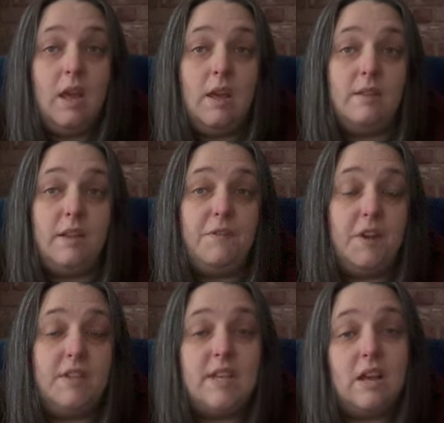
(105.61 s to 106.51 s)
They
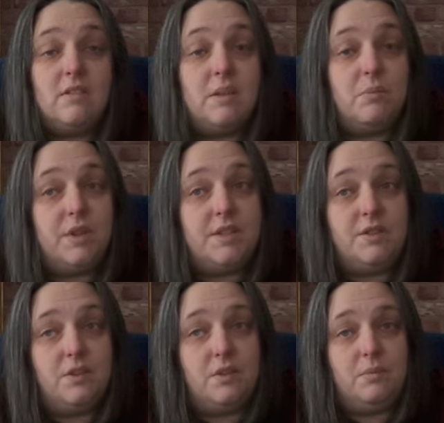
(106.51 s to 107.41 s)
first settled in
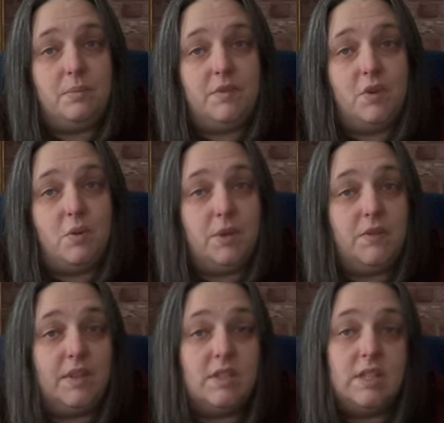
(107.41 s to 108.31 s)
Bristol before
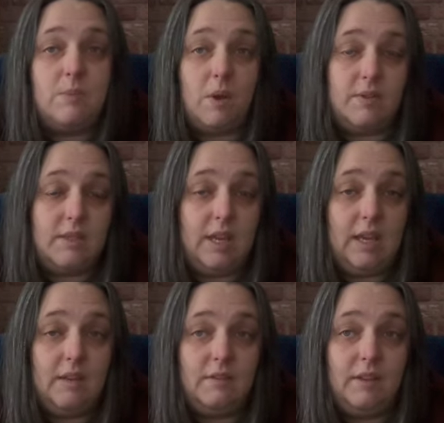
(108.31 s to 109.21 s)
moving to Swansea,
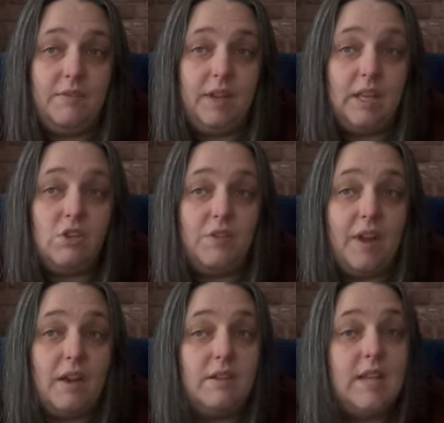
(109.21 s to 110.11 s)
living in
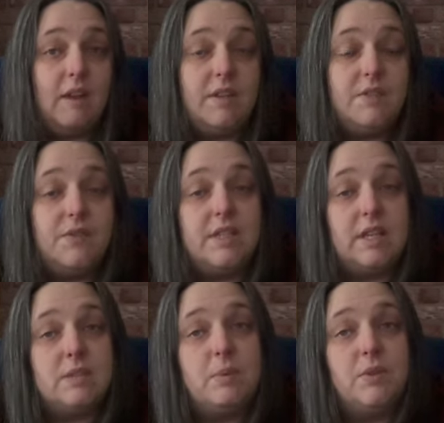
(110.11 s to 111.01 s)
Trafalgar Terrace for
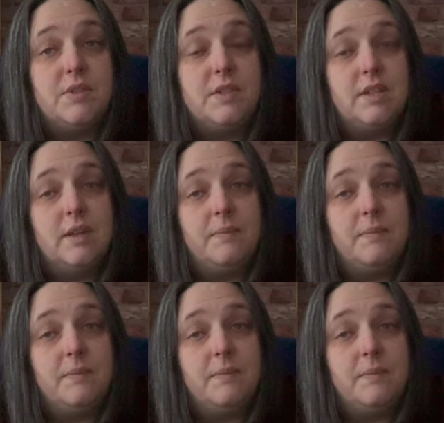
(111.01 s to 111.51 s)
6 months.